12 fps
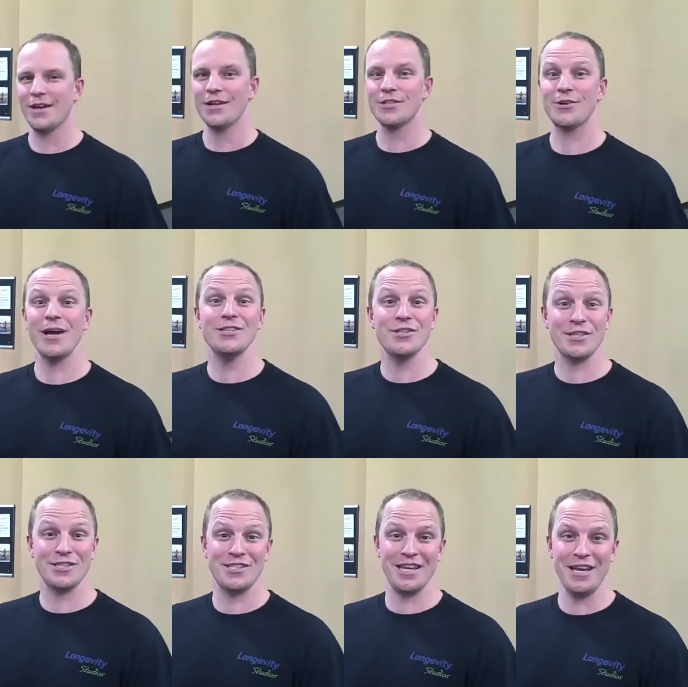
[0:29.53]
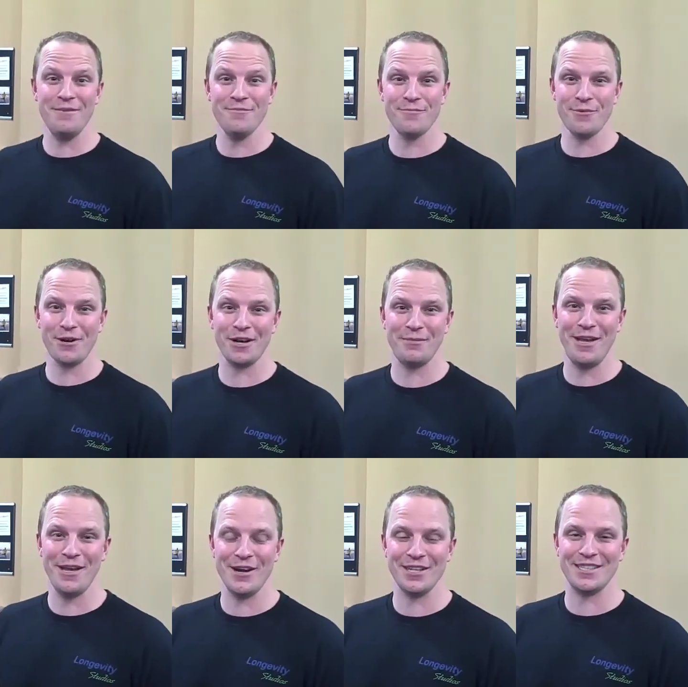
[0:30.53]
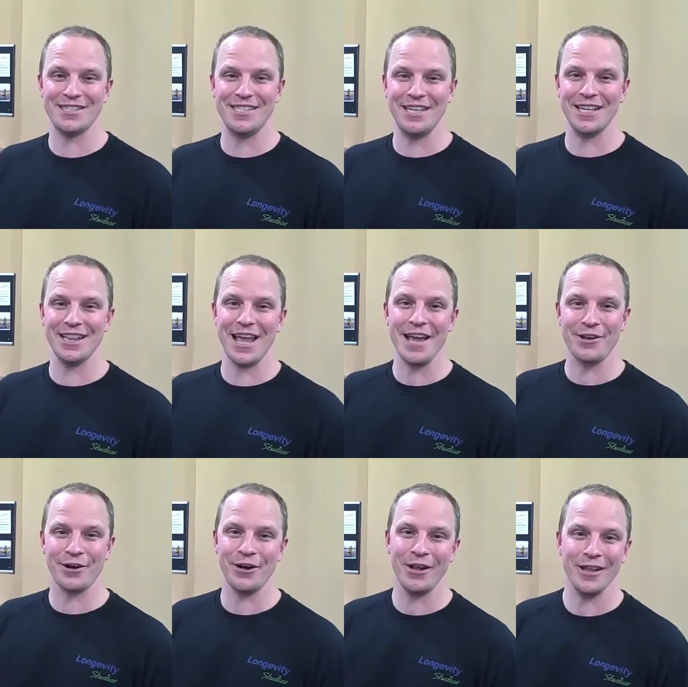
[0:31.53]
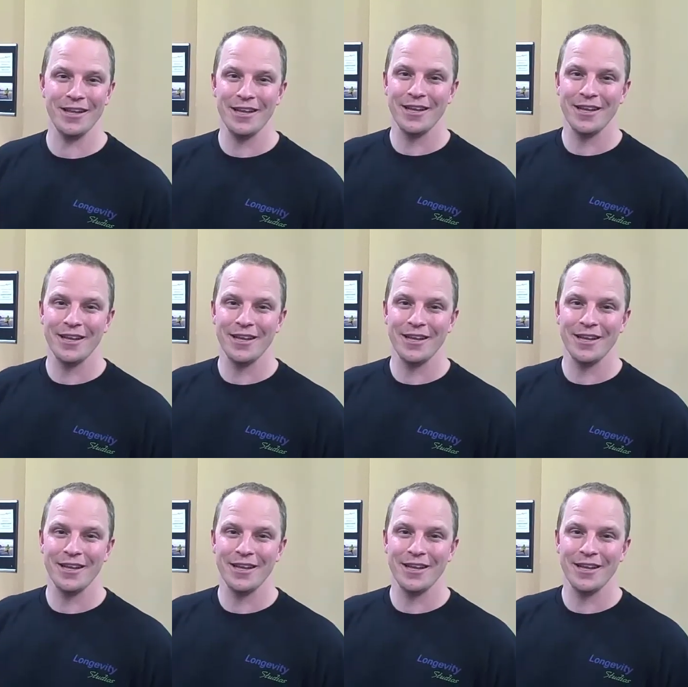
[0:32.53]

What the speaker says: So as you can see, we're going to be here at the seated leg curl.